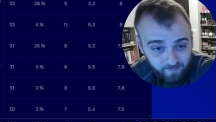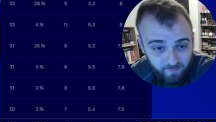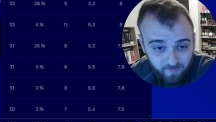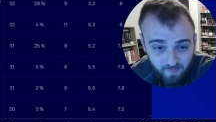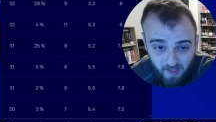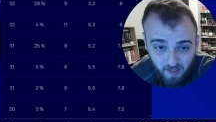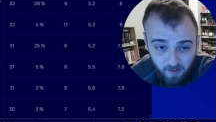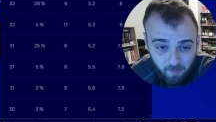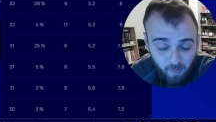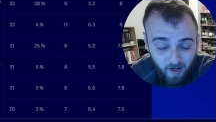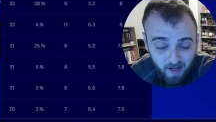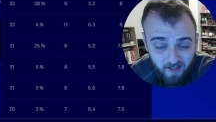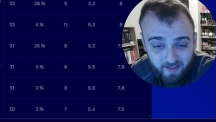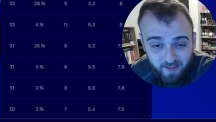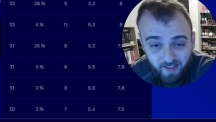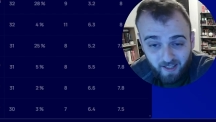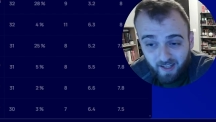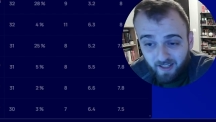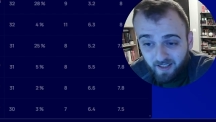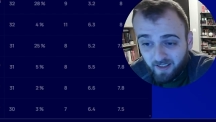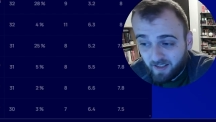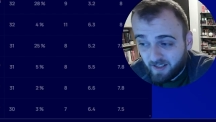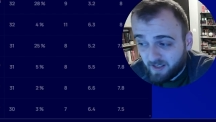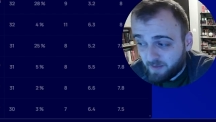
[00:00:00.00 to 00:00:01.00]
my
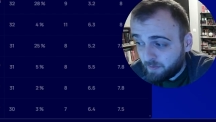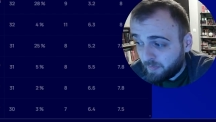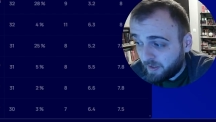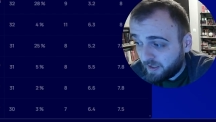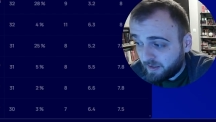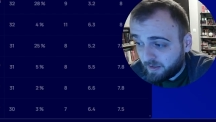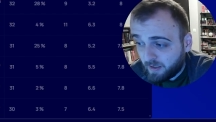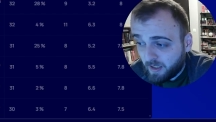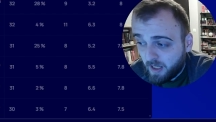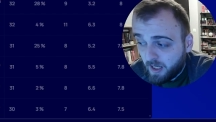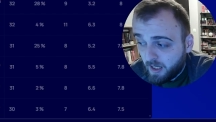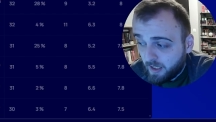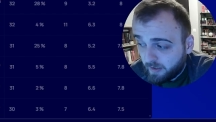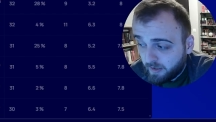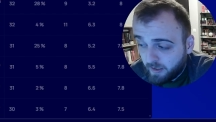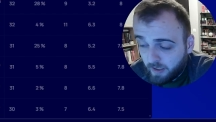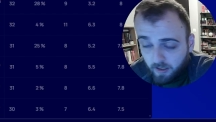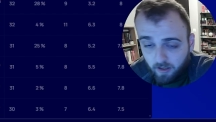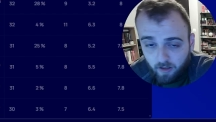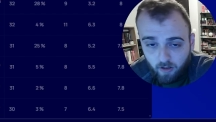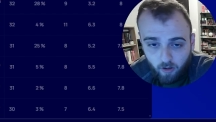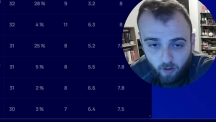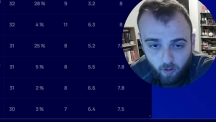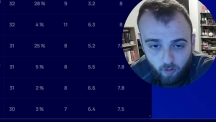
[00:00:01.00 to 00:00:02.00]
strikers, but they're
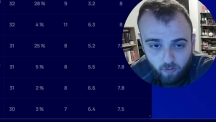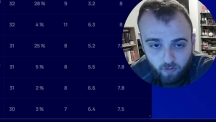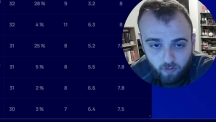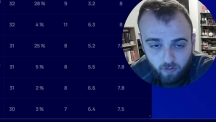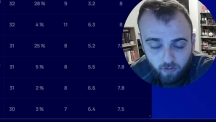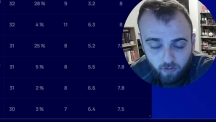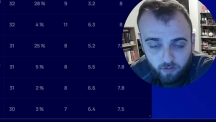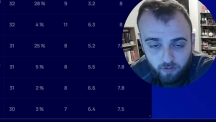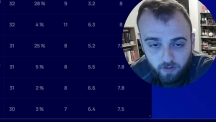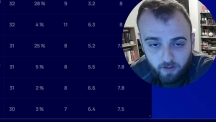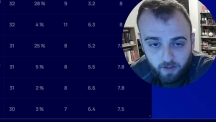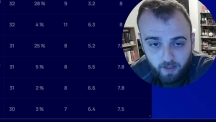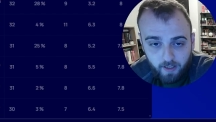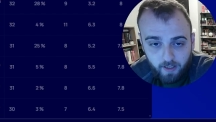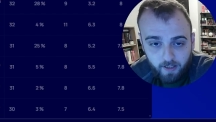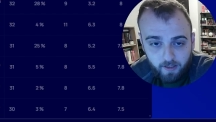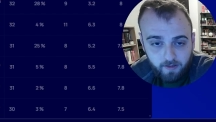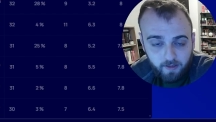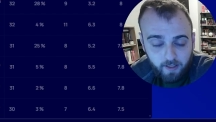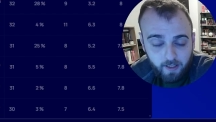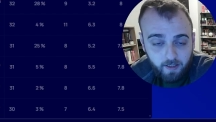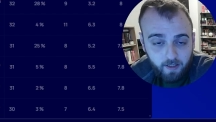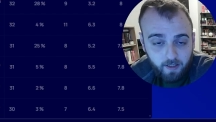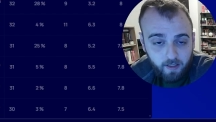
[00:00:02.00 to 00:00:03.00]
all good and
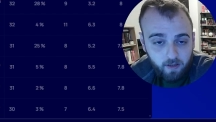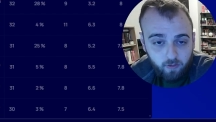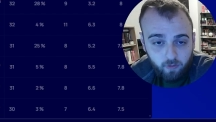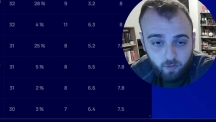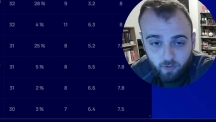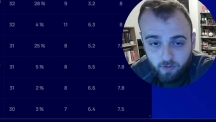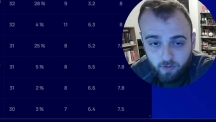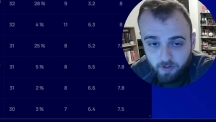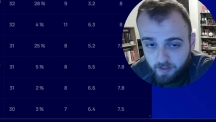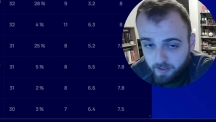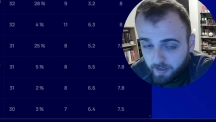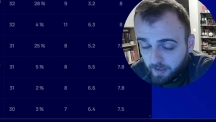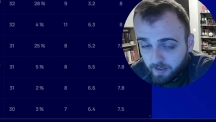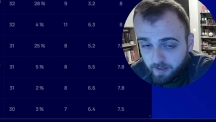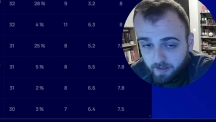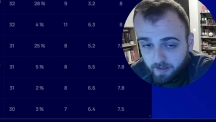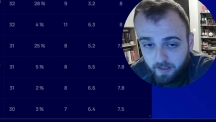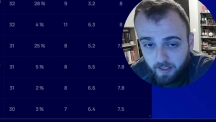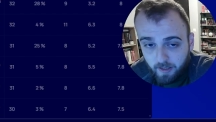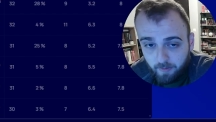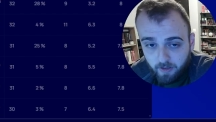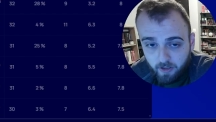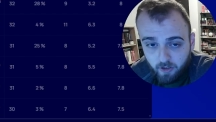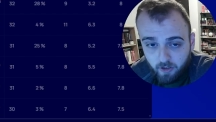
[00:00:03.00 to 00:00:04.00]
they can do serious
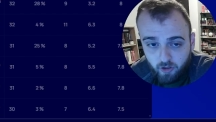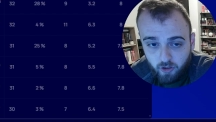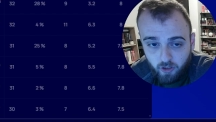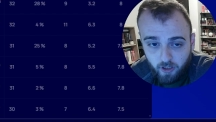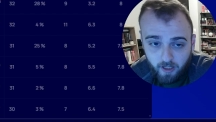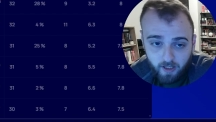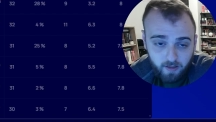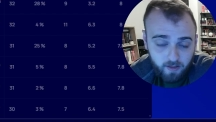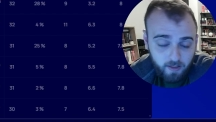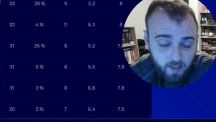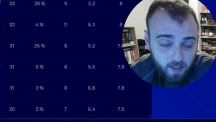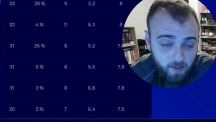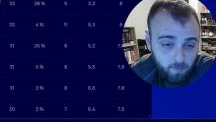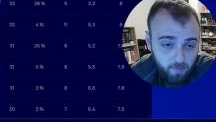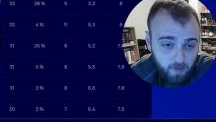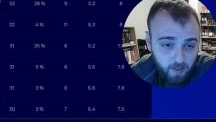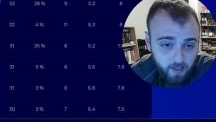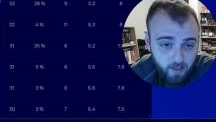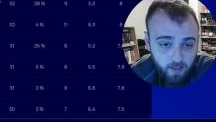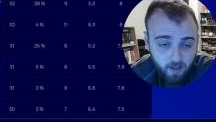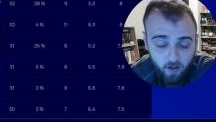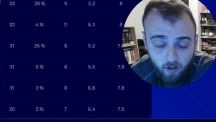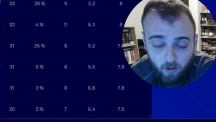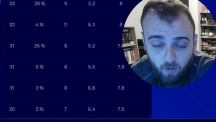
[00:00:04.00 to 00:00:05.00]
damage, and they play
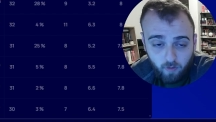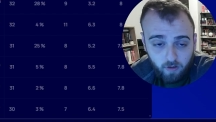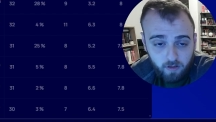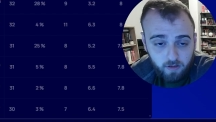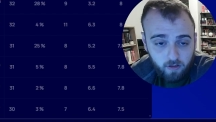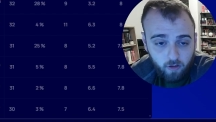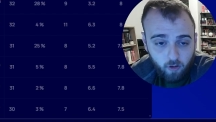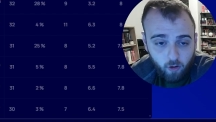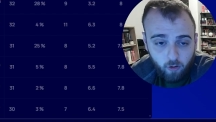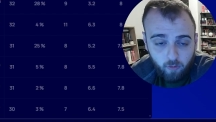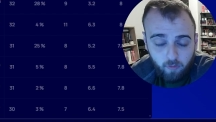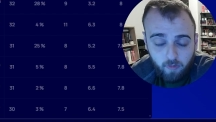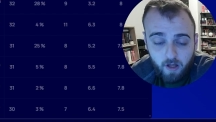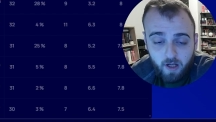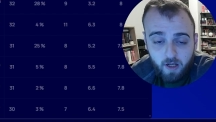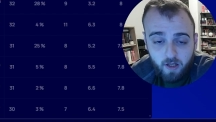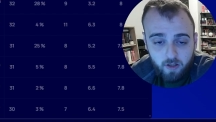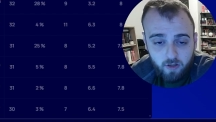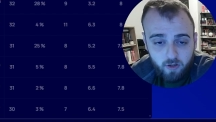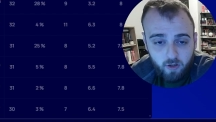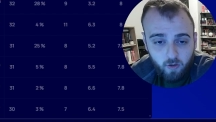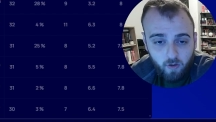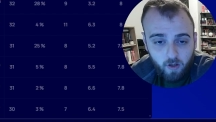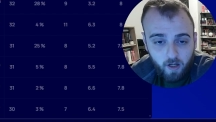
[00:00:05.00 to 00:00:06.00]
all at home,
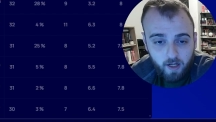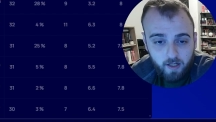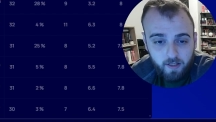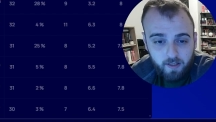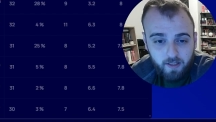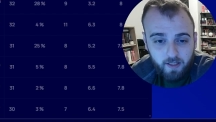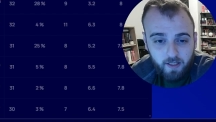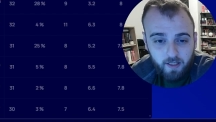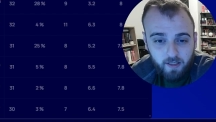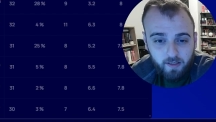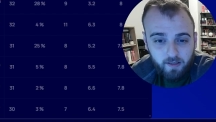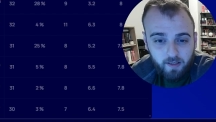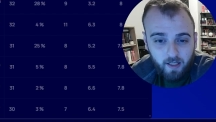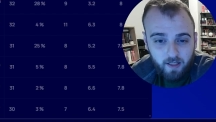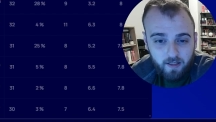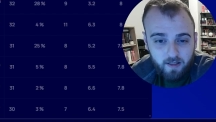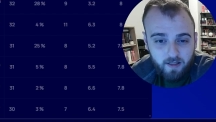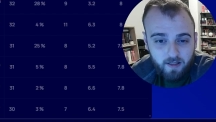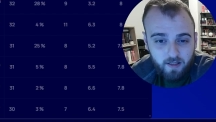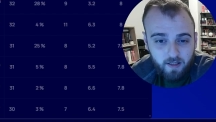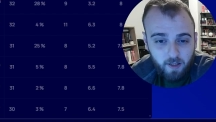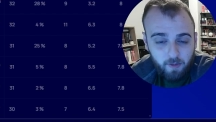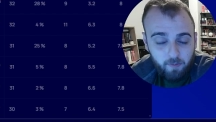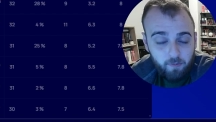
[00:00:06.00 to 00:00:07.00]
so I think that's
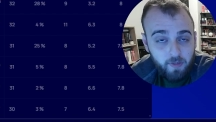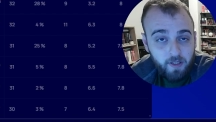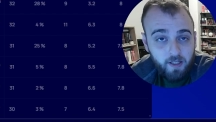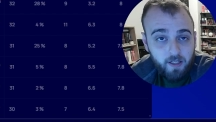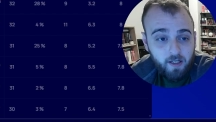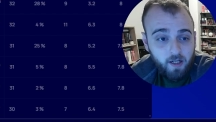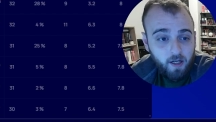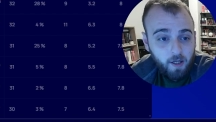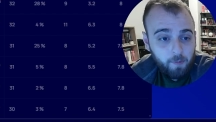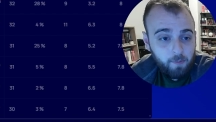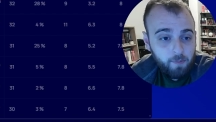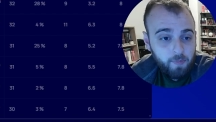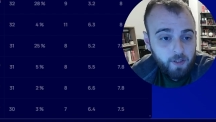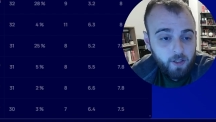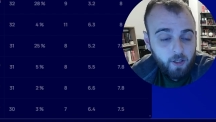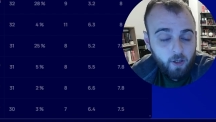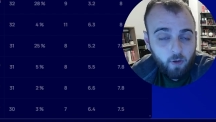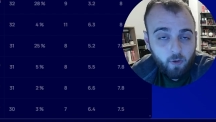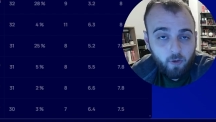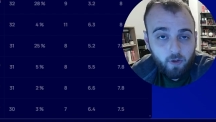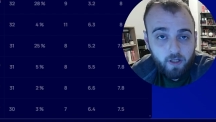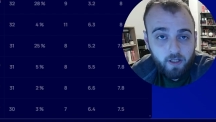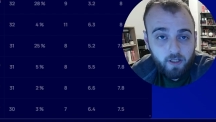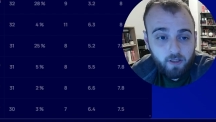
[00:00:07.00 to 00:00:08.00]
a big appeal
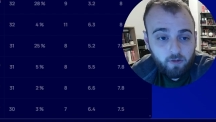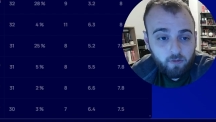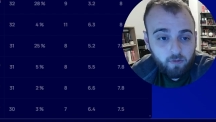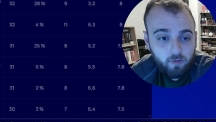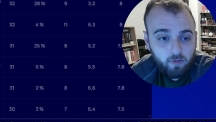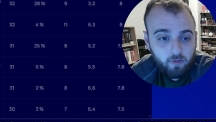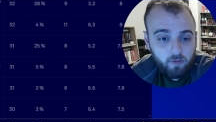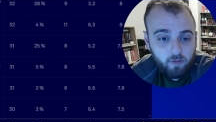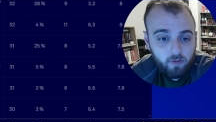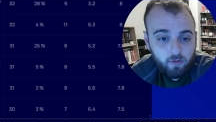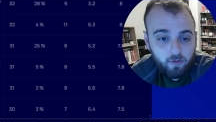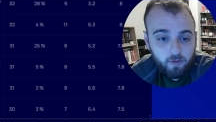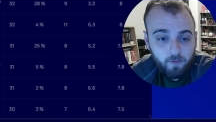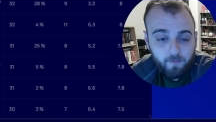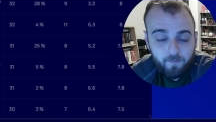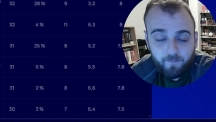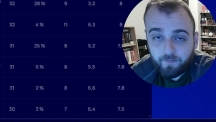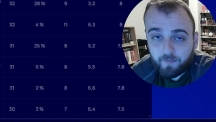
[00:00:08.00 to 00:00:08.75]
into